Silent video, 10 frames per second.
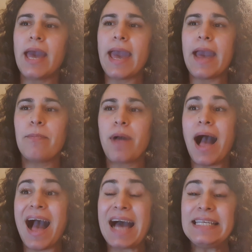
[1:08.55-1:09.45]
And
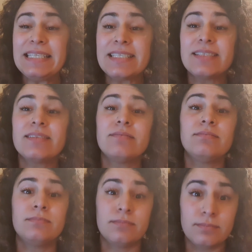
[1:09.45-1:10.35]
this
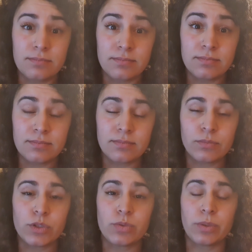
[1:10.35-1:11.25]

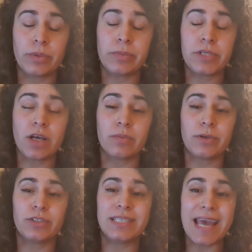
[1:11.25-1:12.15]
is what I'm going to be talking
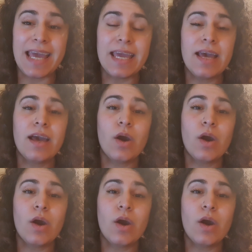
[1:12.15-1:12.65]
about today.